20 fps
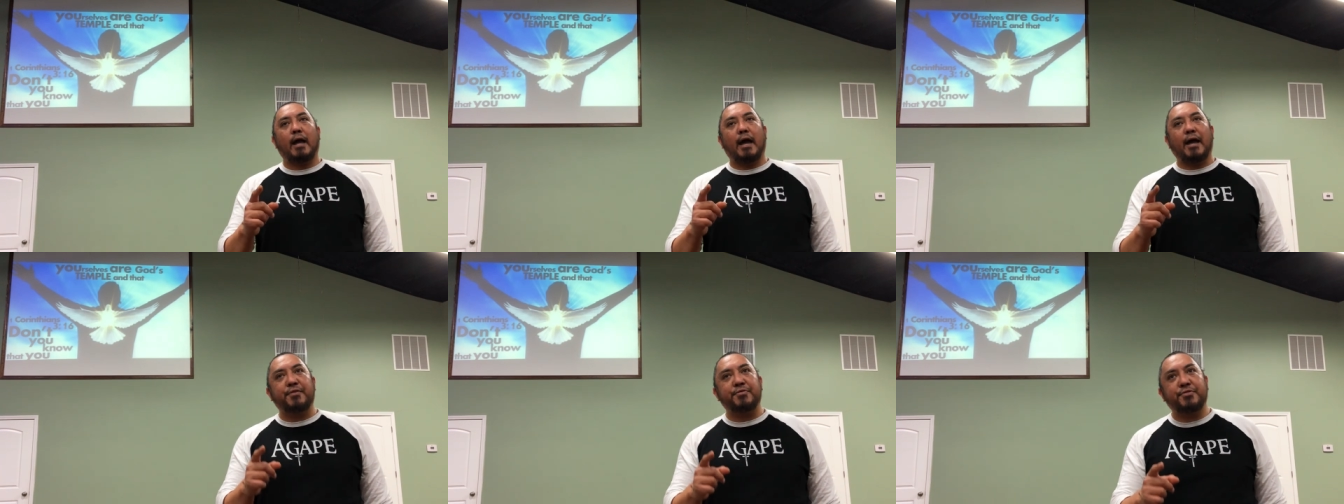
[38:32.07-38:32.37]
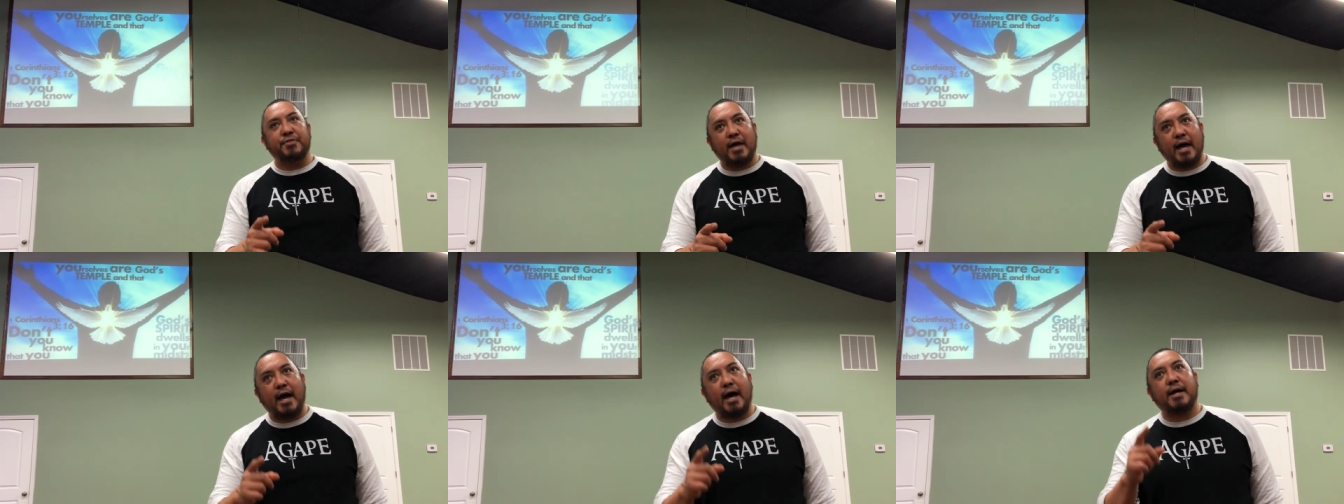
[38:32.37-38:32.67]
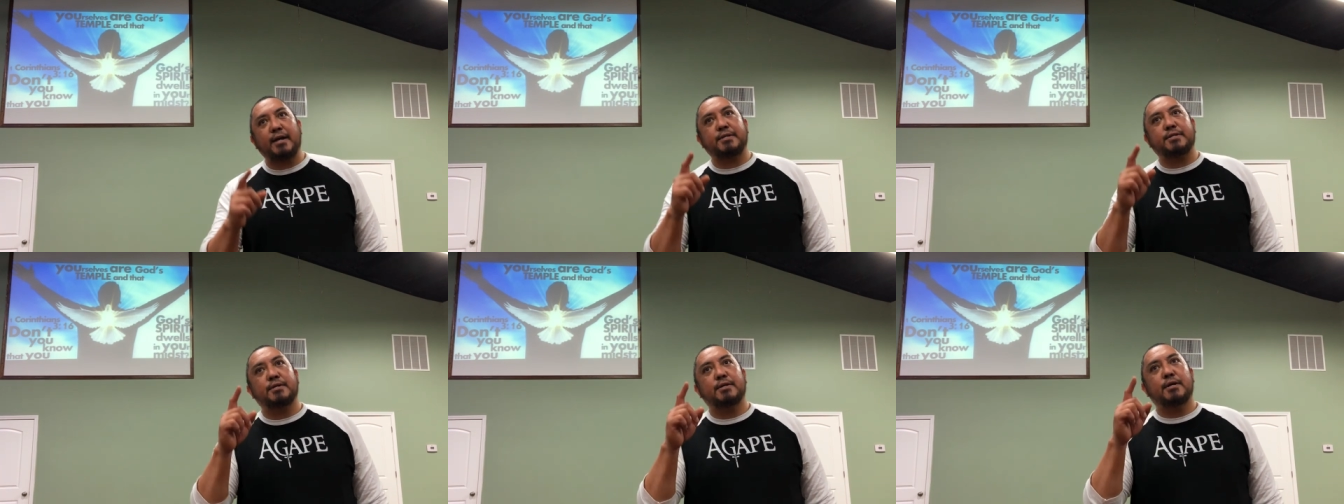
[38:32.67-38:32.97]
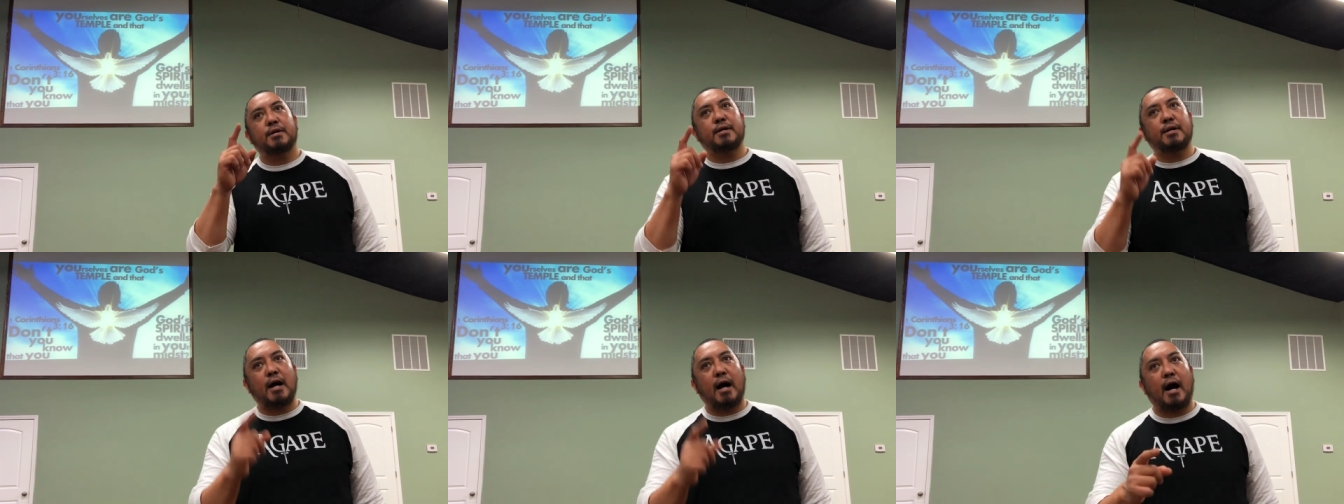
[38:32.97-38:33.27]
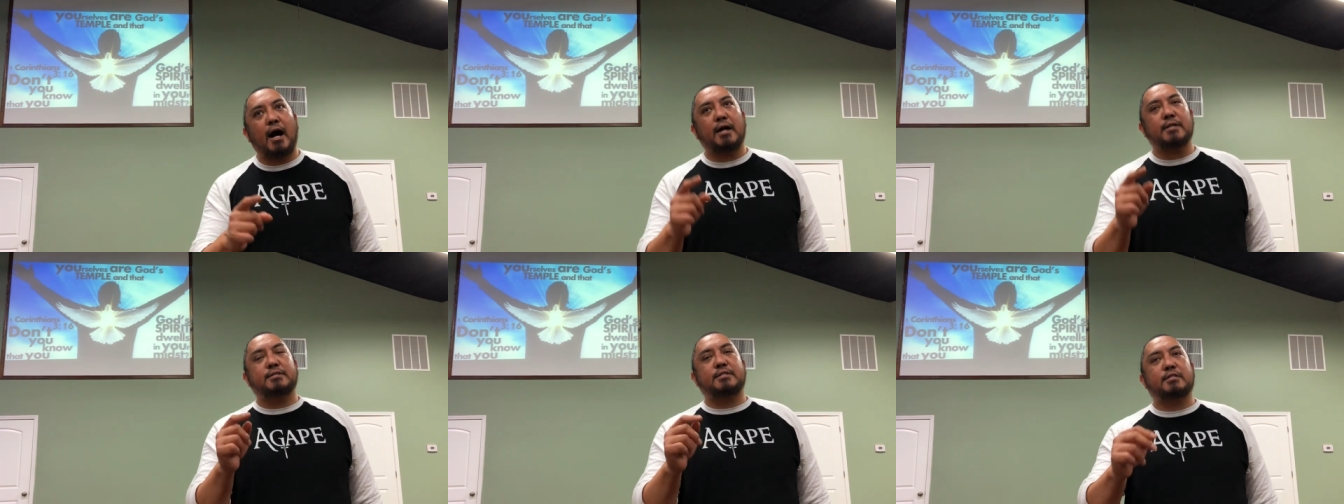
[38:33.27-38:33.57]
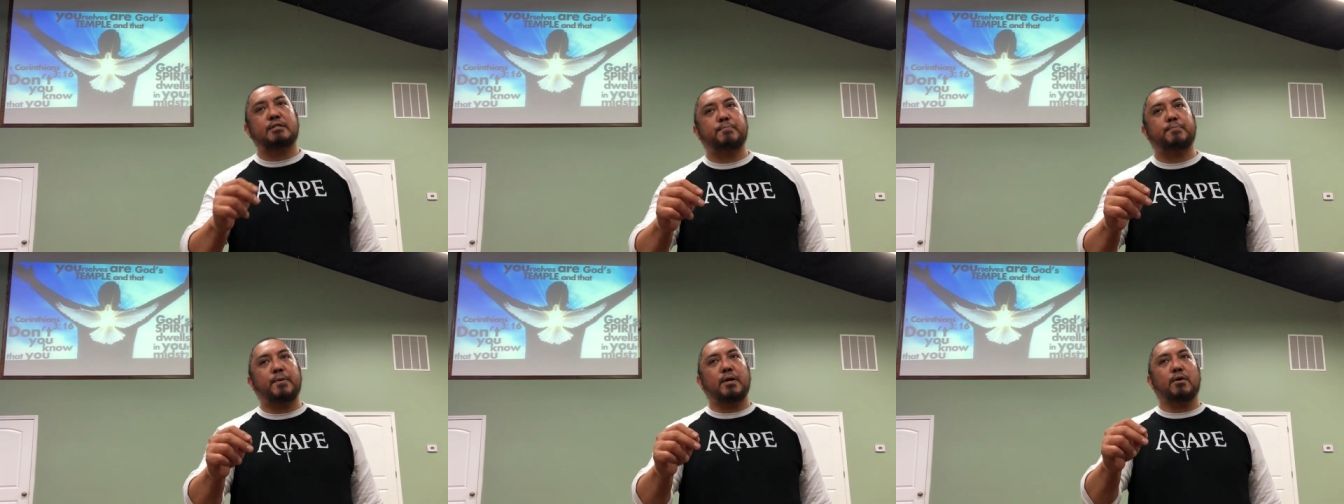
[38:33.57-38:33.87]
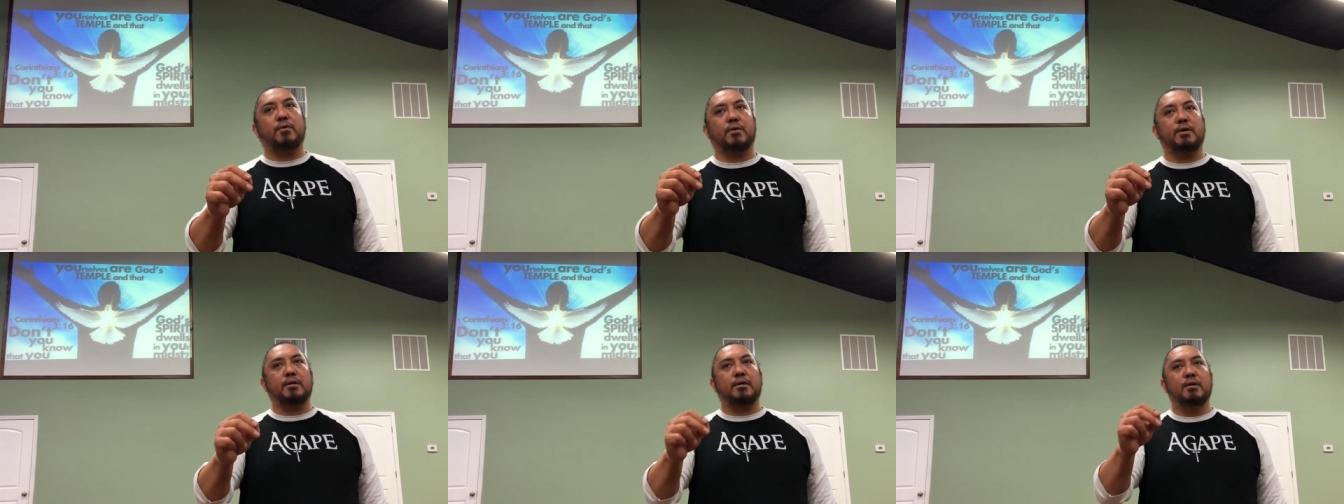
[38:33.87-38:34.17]
and that God's
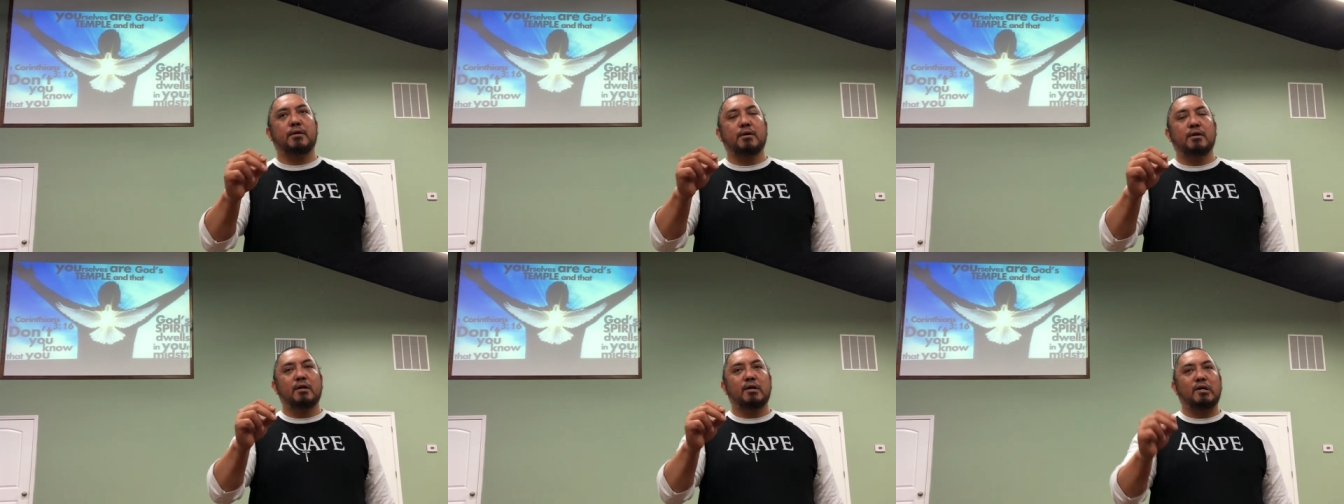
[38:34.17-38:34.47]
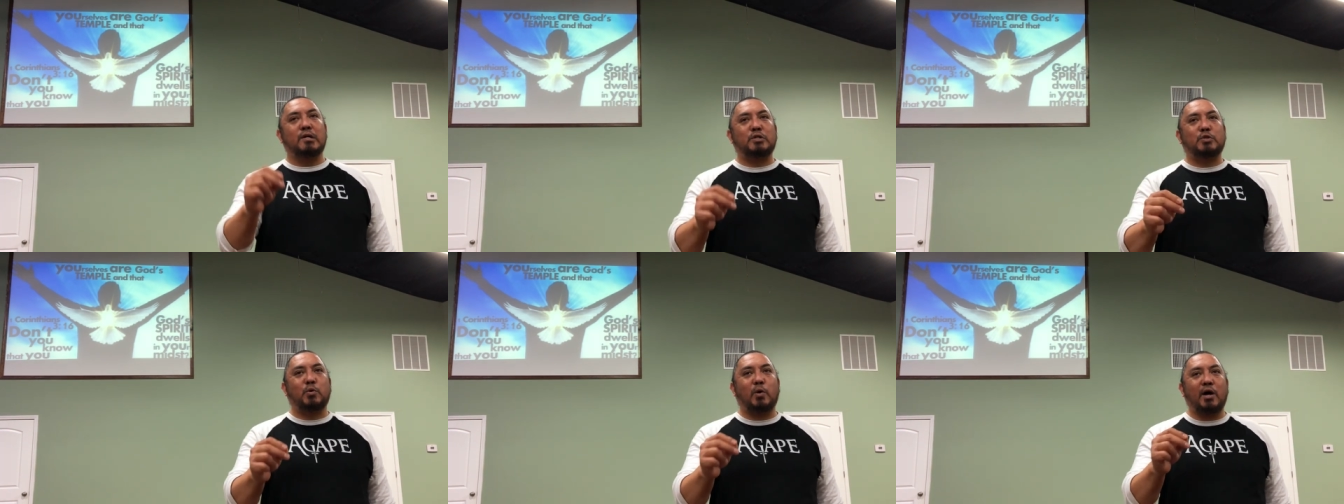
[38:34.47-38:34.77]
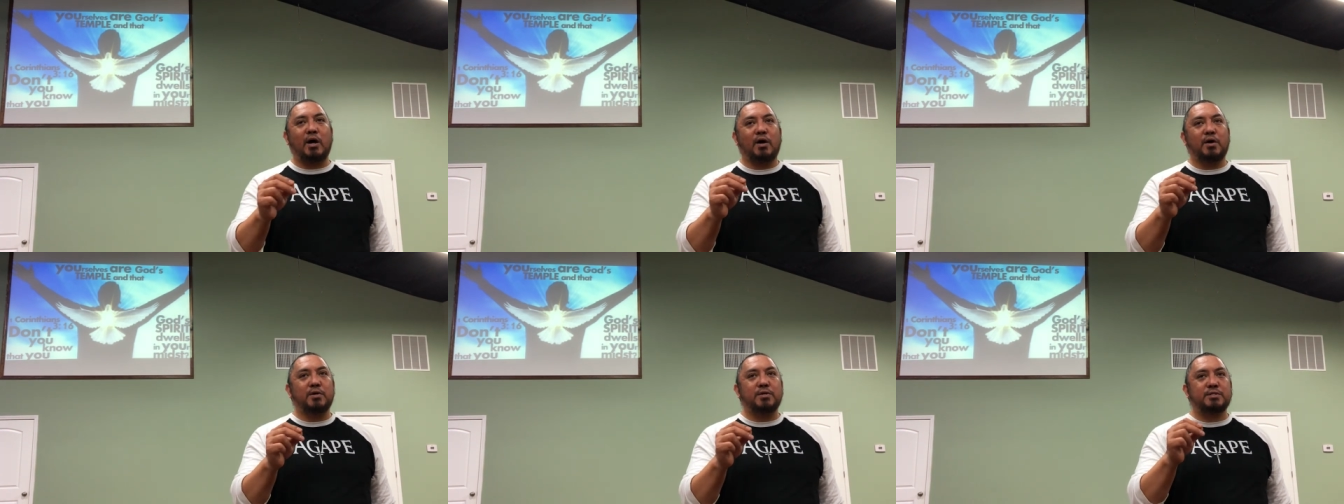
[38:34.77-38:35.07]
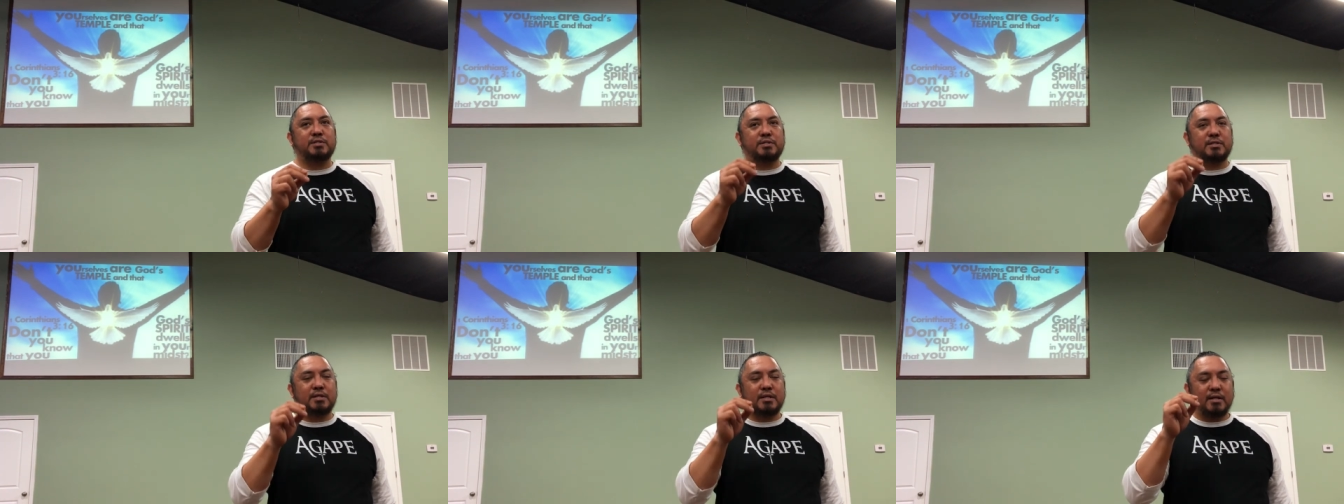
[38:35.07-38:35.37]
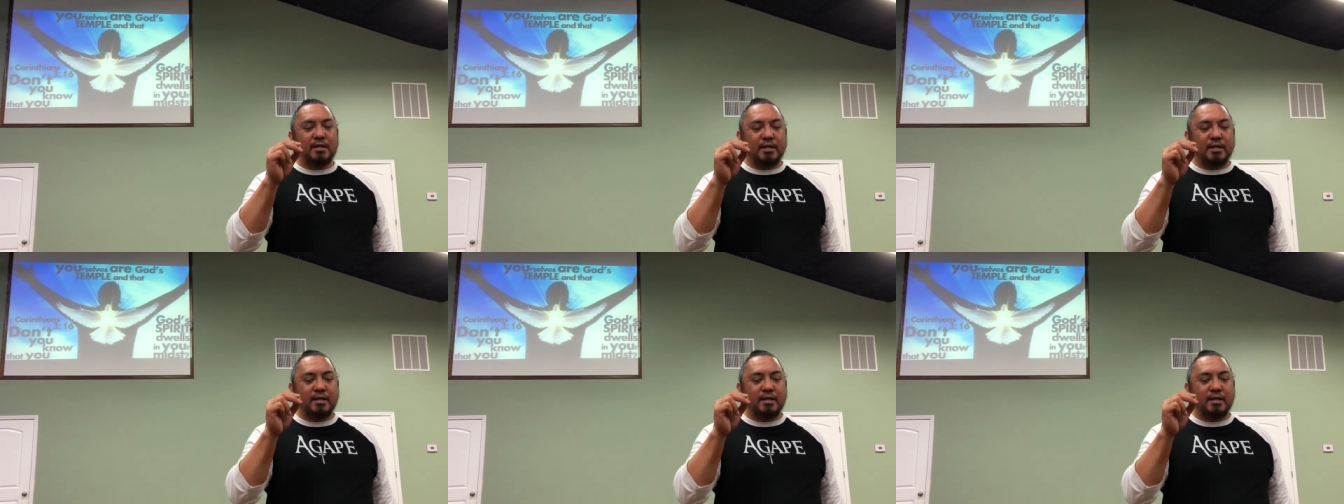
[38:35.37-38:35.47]
Spirit dwells